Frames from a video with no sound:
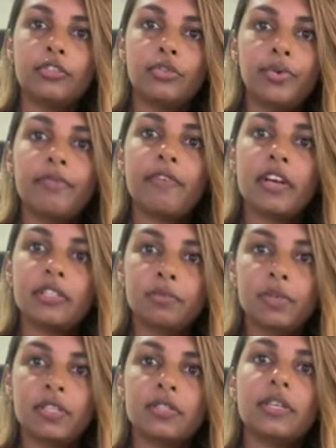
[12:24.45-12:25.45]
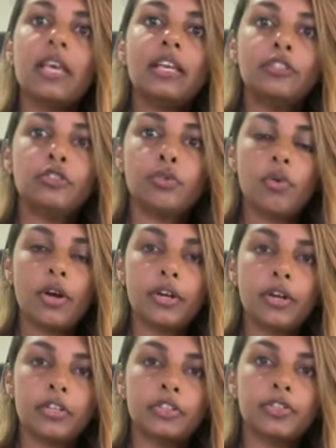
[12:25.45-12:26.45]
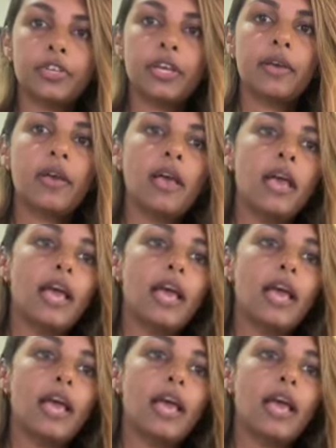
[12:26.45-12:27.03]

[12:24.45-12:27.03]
to investments into our country,